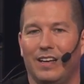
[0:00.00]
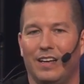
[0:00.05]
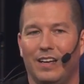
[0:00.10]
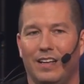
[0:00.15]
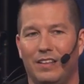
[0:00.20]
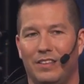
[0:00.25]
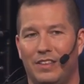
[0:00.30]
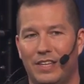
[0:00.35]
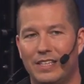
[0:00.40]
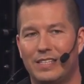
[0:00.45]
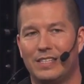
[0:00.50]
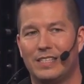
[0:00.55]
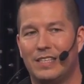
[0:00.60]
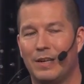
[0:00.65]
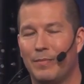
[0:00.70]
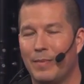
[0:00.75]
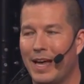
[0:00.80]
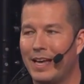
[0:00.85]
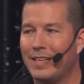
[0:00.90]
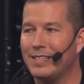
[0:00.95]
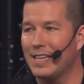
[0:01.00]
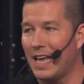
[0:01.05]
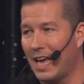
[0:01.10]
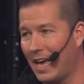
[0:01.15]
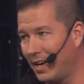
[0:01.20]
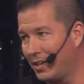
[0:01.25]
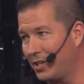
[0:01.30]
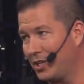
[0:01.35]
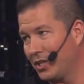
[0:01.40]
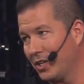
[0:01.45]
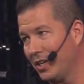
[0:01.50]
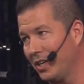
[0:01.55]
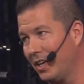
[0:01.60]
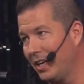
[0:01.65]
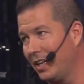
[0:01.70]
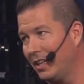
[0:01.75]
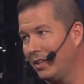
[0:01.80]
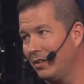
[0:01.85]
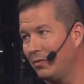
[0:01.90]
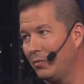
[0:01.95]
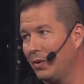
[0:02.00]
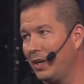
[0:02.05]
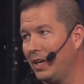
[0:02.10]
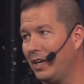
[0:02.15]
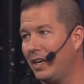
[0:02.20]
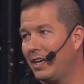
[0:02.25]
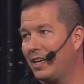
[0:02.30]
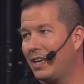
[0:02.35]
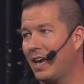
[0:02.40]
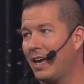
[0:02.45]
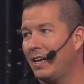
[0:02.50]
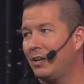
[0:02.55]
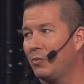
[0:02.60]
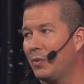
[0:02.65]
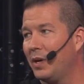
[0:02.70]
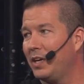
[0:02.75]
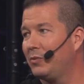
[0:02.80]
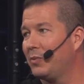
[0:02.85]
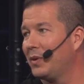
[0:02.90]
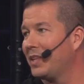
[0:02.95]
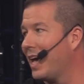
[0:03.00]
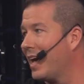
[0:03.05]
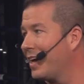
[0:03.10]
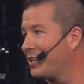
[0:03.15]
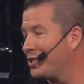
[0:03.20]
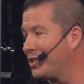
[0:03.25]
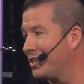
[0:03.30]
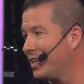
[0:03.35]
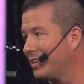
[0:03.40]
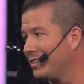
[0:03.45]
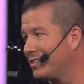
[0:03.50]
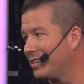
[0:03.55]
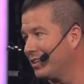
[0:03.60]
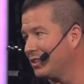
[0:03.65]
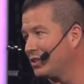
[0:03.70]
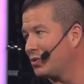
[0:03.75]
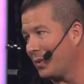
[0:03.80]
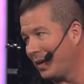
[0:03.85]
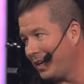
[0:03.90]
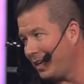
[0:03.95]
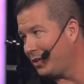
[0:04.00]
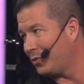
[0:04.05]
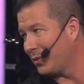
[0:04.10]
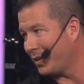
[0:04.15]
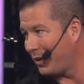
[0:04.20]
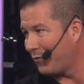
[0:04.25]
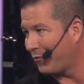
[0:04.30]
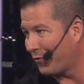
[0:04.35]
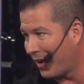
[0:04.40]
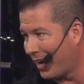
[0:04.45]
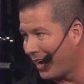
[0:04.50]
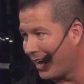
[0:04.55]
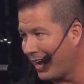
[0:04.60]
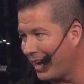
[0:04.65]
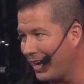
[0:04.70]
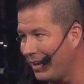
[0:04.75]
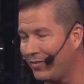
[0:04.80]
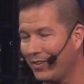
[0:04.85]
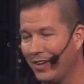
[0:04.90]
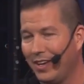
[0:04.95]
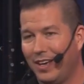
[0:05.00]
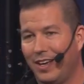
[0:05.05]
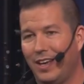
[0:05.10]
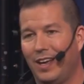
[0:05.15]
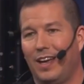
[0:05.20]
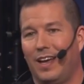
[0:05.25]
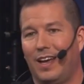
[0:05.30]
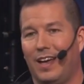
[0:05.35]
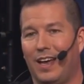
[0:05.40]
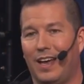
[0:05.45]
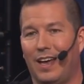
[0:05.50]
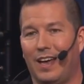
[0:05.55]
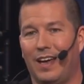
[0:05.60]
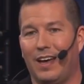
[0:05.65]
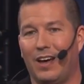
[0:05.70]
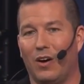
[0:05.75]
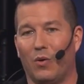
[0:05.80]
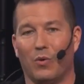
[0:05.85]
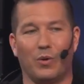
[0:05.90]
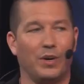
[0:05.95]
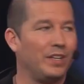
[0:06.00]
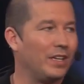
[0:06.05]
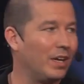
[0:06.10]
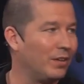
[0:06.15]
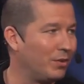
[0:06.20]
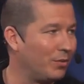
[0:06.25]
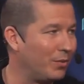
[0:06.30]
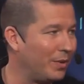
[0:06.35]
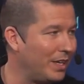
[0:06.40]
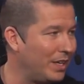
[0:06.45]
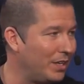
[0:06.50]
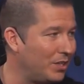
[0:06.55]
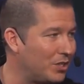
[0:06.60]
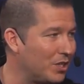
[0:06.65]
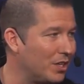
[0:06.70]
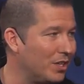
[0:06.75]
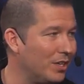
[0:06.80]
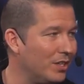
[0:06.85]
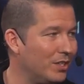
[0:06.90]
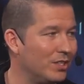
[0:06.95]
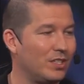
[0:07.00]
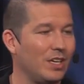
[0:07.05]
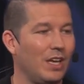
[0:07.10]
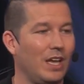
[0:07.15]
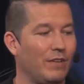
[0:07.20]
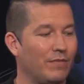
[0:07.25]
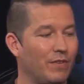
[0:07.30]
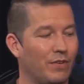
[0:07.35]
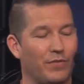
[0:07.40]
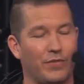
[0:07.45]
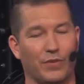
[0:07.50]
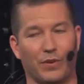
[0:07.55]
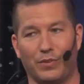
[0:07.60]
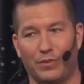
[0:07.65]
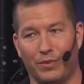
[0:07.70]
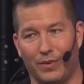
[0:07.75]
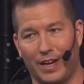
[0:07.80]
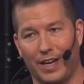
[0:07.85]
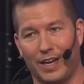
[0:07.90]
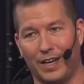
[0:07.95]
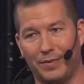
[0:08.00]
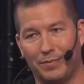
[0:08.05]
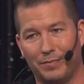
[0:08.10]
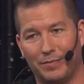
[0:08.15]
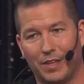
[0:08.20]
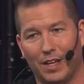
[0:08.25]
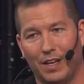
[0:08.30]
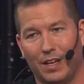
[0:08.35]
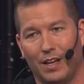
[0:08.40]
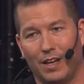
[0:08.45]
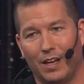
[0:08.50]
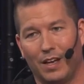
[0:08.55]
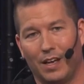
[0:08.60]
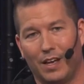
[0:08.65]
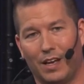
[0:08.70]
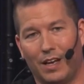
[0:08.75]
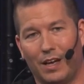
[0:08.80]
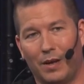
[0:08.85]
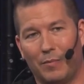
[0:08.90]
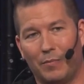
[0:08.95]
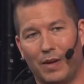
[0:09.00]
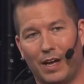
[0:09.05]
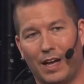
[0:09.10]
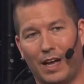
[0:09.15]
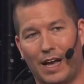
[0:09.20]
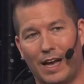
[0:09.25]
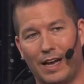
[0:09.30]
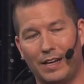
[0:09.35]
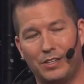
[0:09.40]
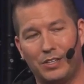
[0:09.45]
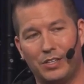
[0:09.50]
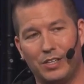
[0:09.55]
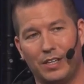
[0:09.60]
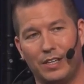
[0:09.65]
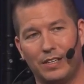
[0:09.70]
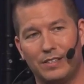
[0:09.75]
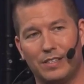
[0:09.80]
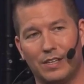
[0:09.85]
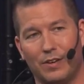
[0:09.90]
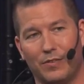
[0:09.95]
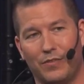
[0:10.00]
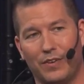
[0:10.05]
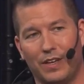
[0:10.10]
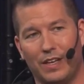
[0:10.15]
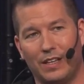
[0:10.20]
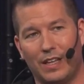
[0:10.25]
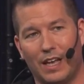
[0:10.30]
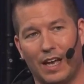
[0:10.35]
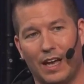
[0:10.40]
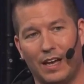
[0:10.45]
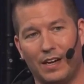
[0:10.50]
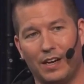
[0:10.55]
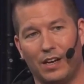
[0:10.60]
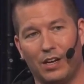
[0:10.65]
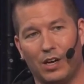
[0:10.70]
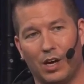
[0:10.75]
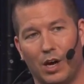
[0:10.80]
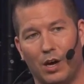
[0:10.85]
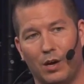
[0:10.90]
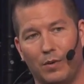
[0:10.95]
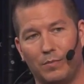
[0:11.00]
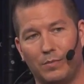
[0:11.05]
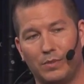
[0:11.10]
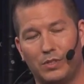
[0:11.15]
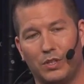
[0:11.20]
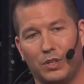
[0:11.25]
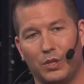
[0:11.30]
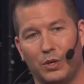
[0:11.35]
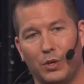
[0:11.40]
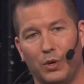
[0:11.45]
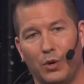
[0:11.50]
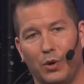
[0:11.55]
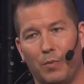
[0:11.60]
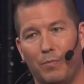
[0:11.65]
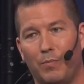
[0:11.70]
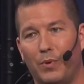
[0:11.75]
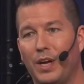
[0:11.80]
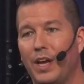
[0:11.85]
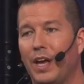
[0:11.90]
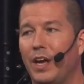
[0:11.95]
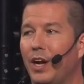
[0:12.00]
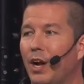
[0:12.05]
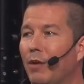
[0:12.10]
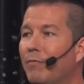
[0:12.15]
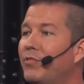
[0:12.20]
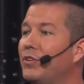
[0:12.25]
this demands action, and we can't wait with action until 2025 or in other regions even further ahead. Action is something that comes through bringing it up for